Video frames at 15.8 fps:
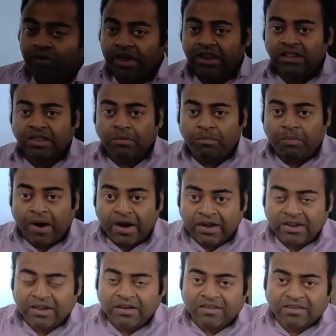when the
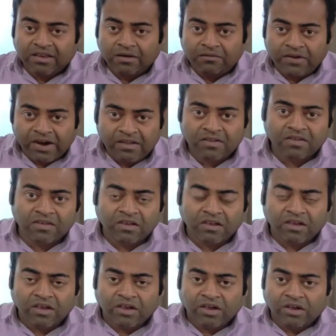particles are very
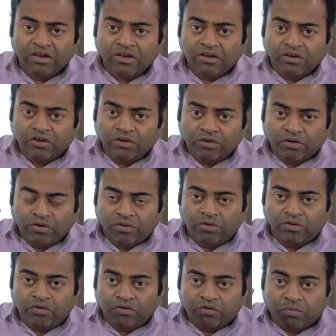
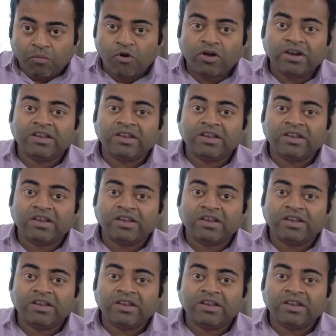small